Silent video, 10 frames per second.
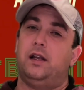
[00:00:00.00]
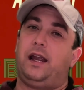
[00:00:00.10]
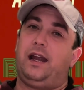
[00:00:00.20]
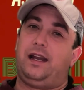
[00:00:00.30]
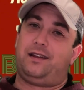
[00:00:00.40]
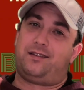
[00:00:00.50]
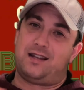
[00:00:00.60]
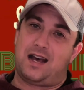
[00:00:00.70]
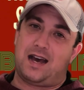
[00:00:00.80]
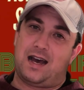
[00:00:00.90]
It is
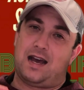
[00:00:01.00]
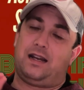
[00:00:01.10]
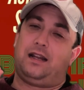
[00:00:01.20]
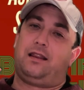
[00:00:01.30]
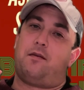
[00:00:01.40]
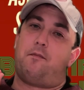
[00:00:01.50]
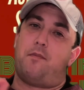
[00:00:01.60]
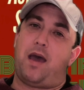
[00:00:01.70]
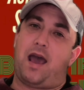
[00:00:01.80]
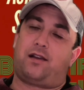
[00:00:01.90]
not the
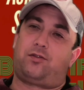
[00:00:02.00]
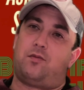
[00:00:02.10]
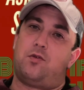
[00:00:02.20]
max